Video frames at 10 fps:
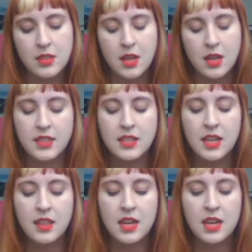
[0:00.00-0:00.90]
I
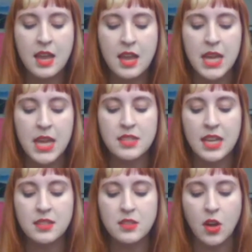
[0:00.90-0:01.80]
study the name and
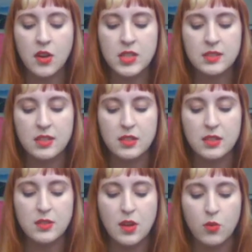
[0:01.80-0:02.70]
dates carved into the
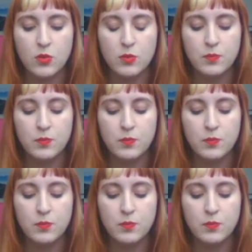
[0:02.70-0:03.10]
stone.